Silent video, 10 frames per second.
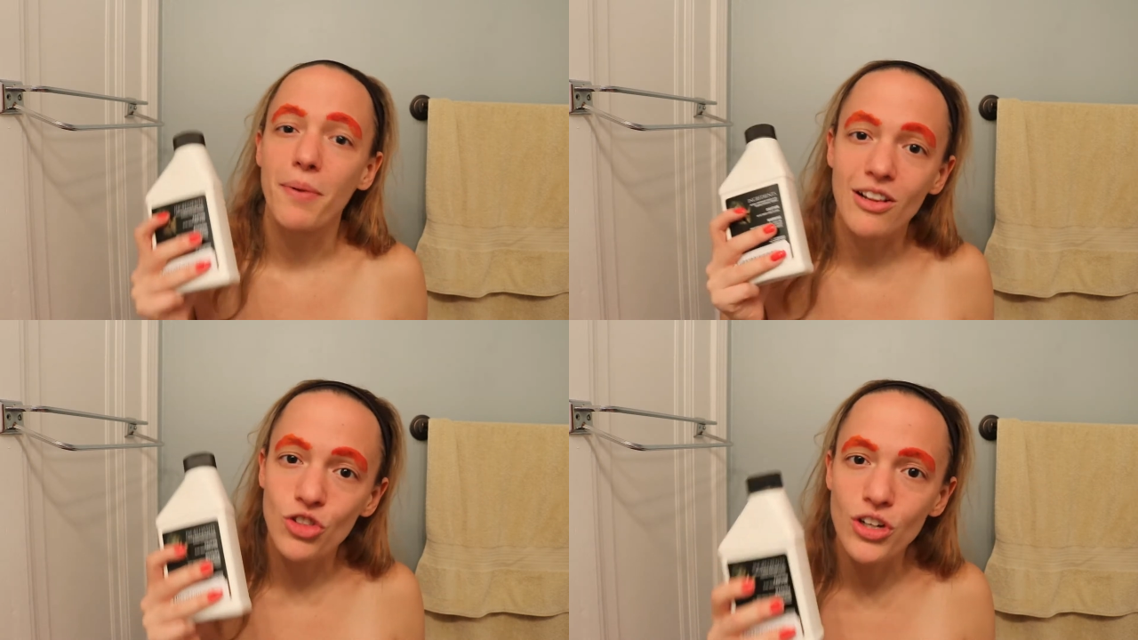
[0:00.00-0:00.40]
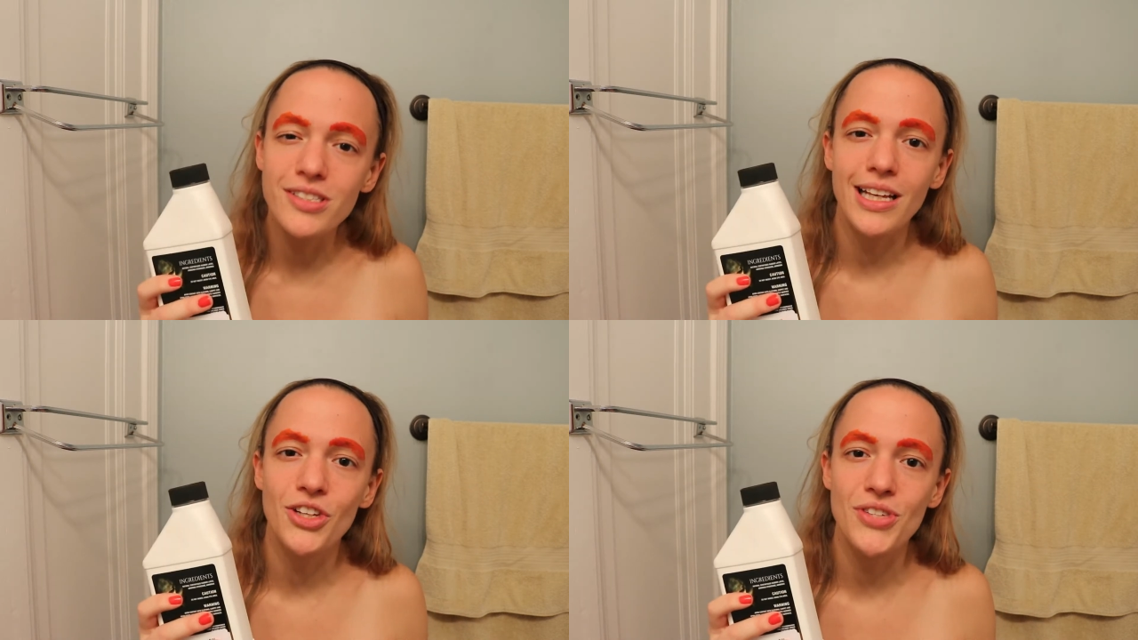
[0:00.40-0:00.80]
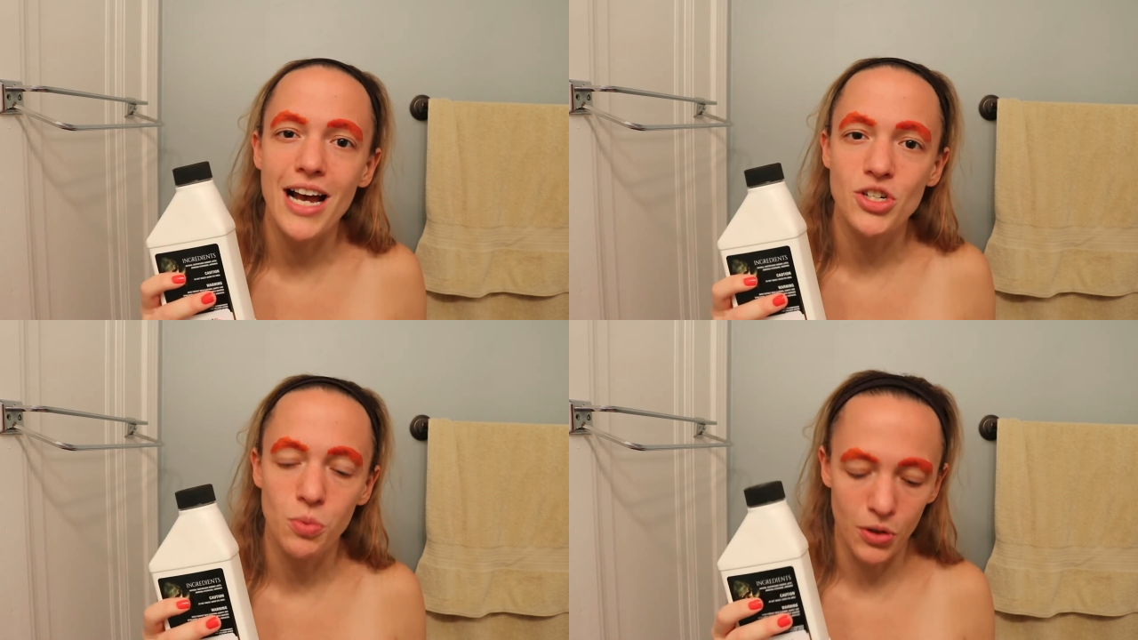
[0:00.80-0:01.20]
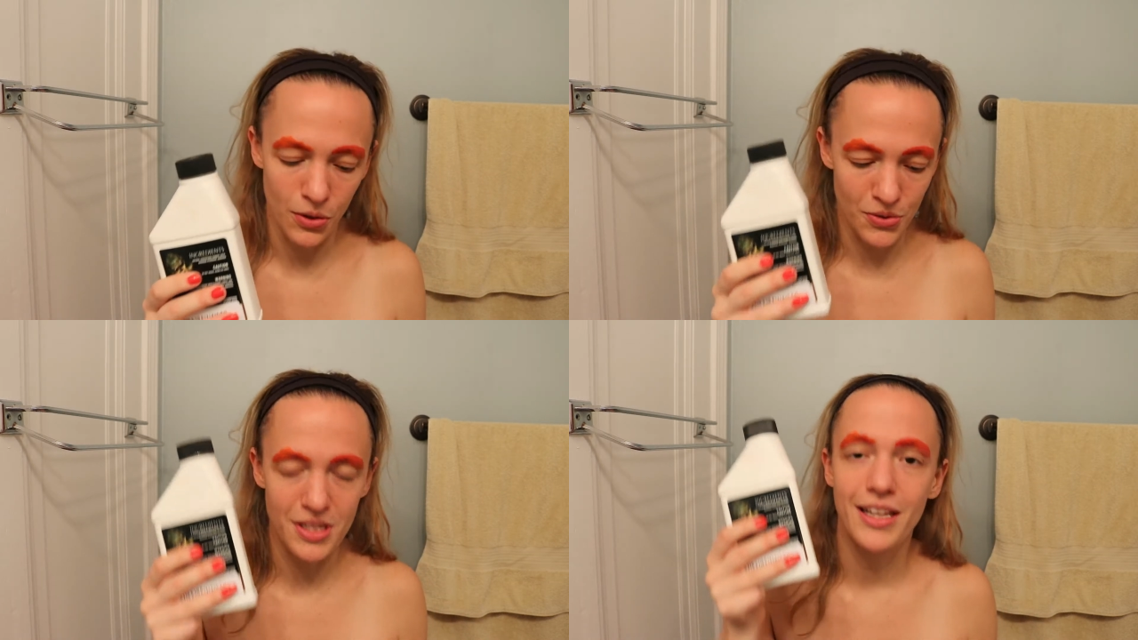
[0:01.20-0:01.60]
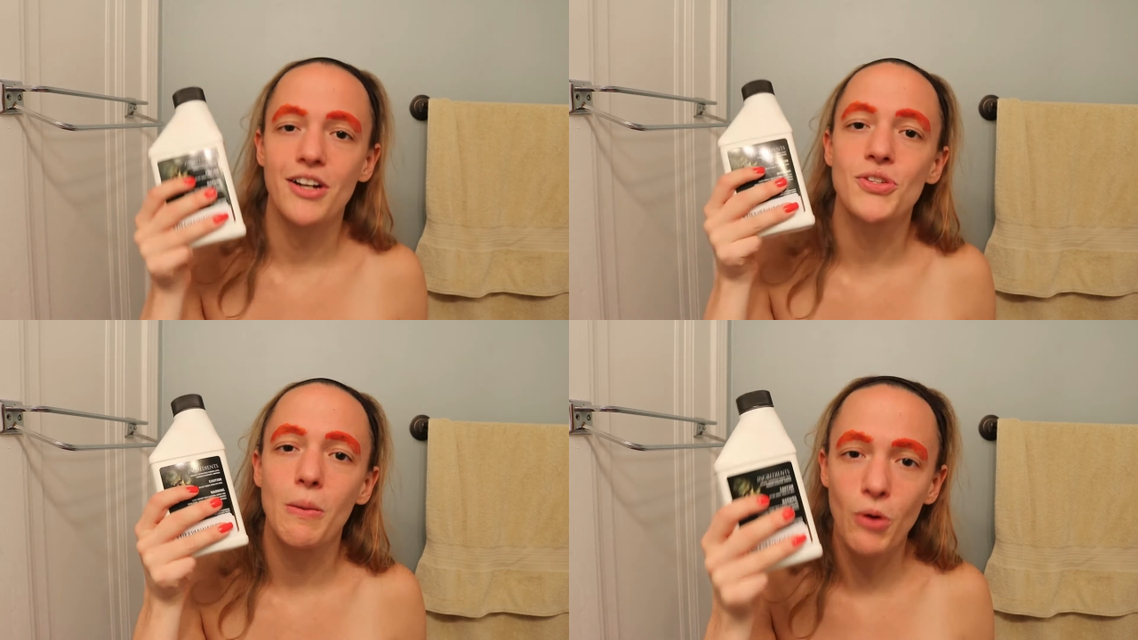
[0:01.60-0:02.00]
but it looks like there's actual holes in
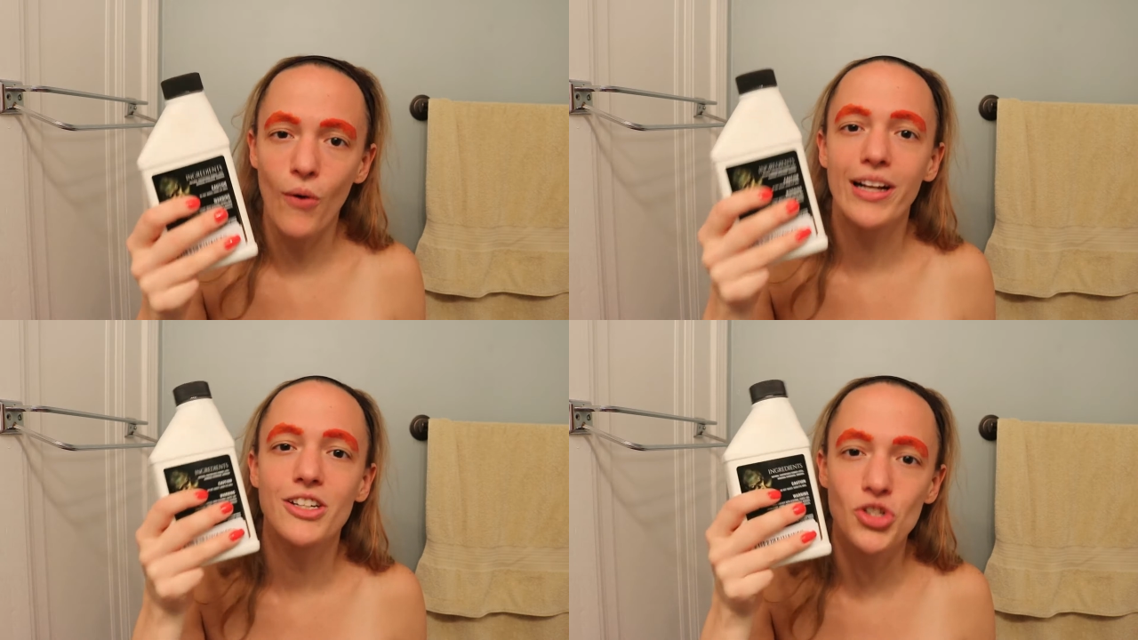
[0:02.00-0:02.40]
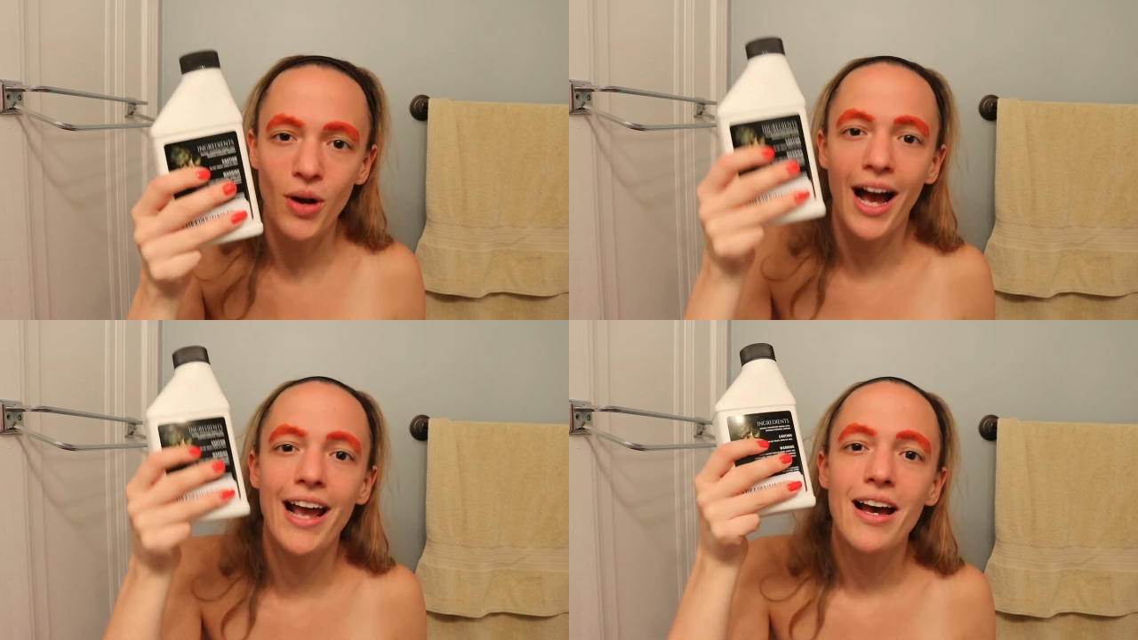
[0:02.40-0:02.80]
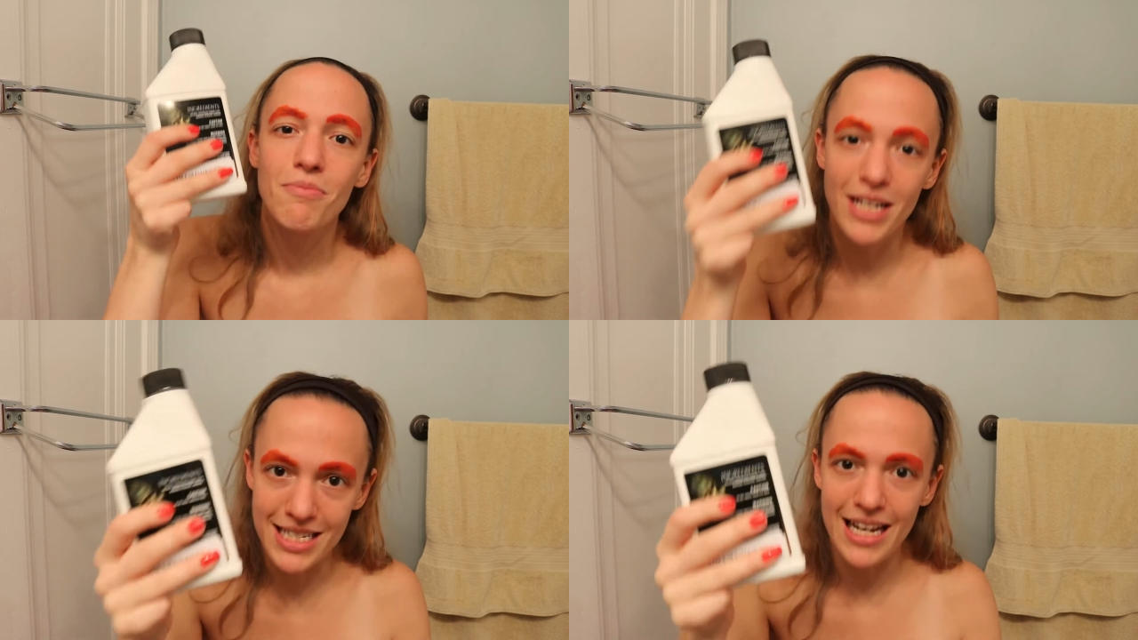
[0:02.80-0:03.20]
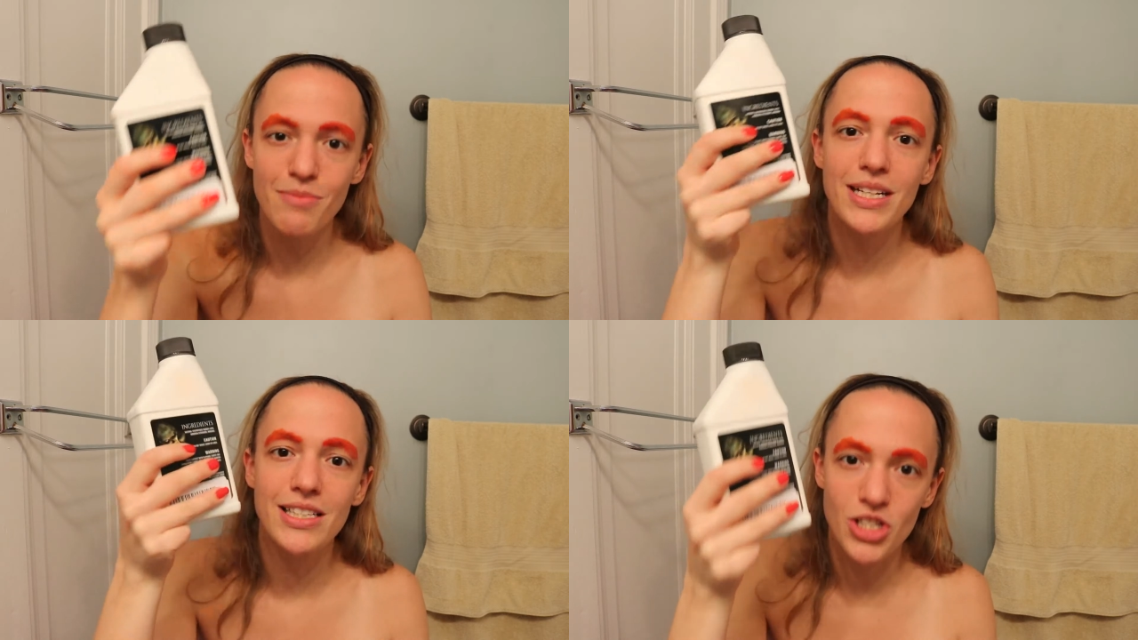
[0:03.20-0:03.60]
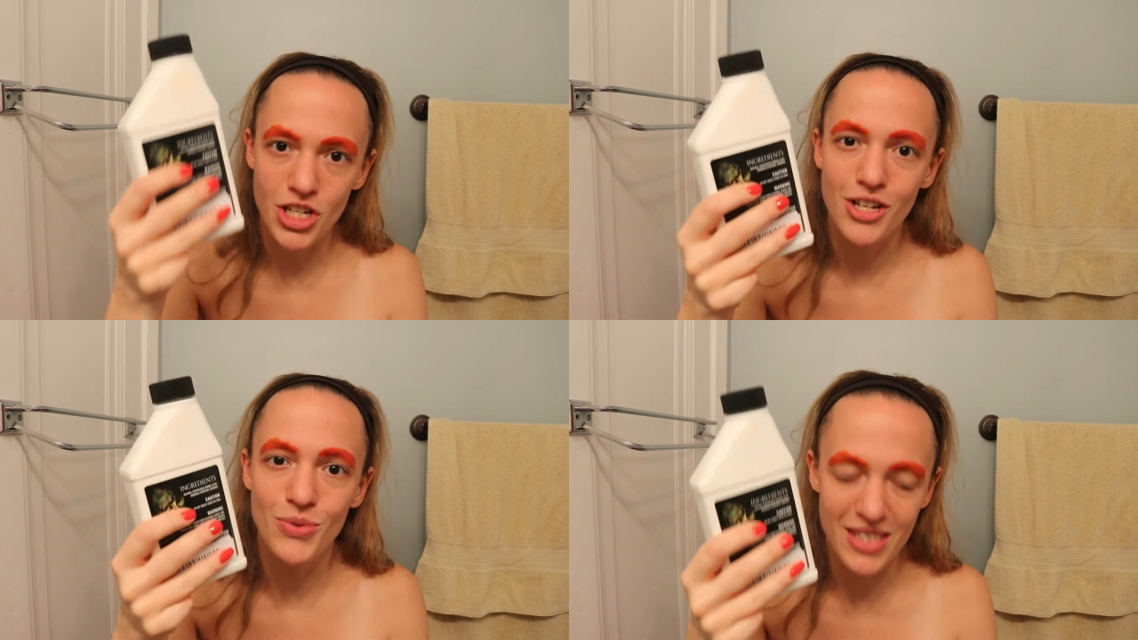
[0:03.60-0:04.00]
there, so I'm going to try my damnedest
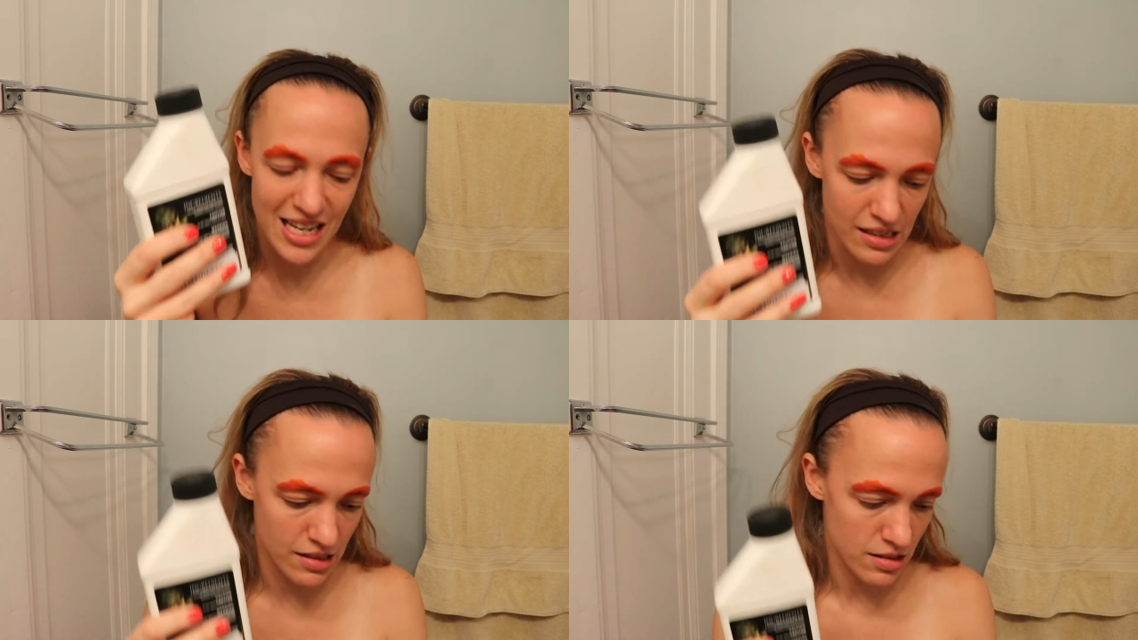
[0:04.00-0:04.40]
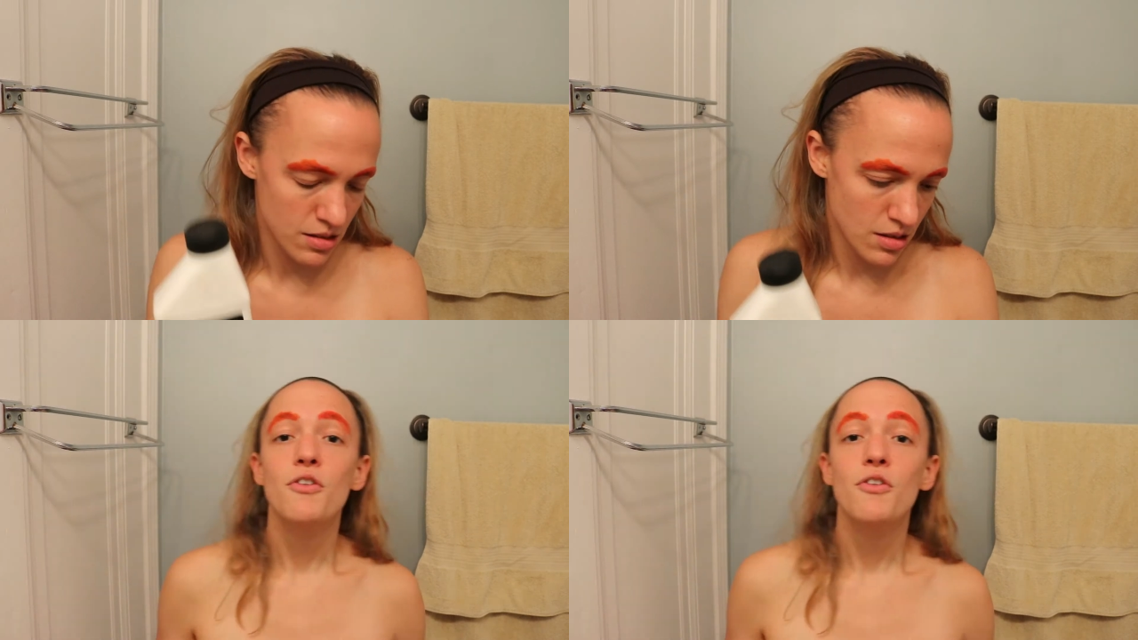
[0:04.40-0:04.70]
to use this.